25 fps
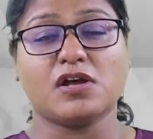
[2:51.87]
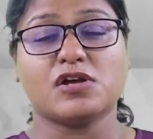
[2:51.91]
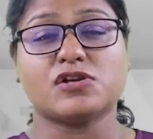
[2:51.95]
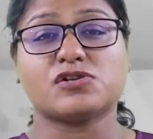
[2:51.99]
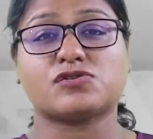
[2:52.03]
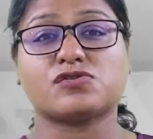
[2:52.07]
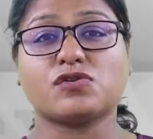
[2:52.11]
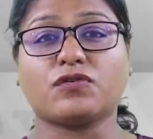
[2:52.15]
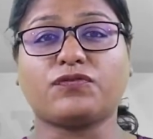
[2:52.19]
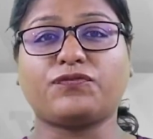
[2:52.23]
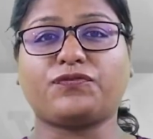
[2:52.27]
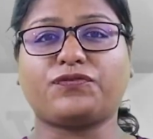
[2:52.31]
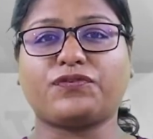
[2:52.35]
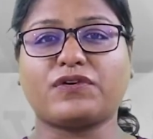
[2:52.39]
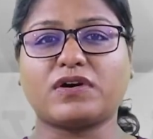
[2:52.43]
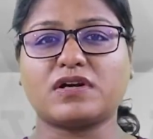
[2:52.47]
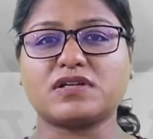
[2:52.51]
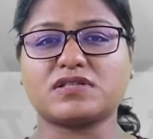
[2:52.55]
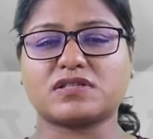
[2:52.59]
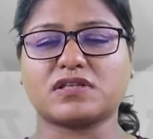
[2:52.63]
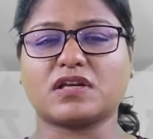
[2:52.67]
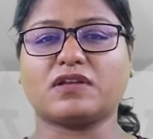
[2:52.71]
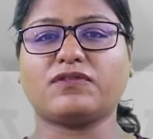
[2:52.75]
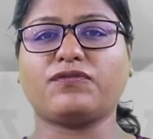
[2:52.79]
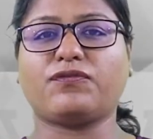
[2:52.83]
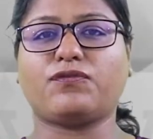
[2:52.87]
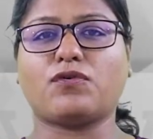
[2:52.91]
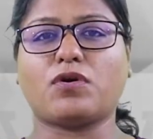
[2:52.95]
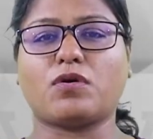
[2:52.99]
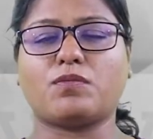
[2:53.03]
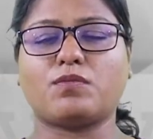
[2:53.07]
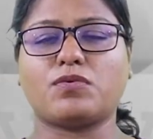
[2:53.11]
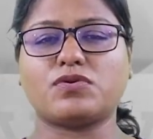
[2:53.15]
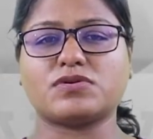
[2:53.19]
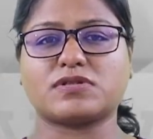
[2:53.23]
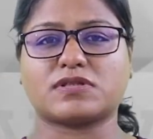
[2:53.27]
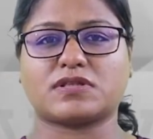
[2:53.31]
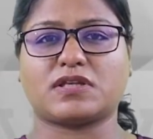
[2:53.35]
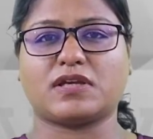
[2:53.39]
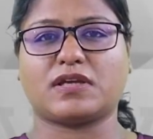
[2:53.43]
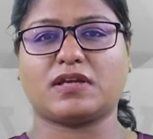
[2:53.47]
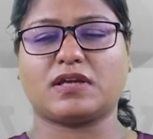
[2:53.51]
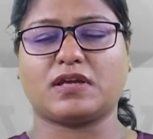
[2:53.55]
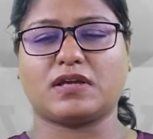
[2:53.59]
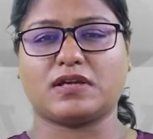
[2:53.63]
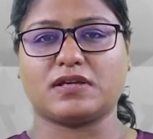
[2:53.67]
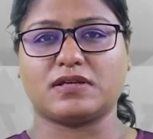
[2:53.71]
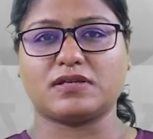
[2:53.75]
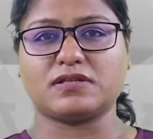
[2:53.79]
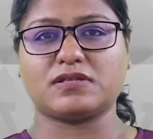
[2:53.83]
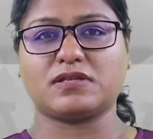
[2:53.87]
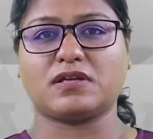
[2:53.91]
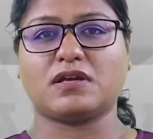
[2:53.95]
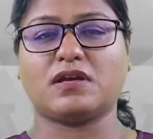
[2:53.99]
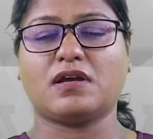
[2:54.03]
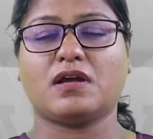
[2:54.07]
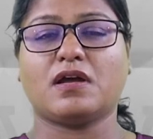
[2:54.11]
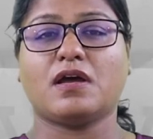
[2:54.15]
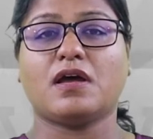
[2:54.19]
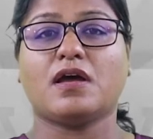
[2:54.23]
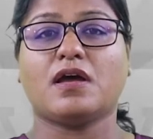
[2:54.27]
So first and foremost thing is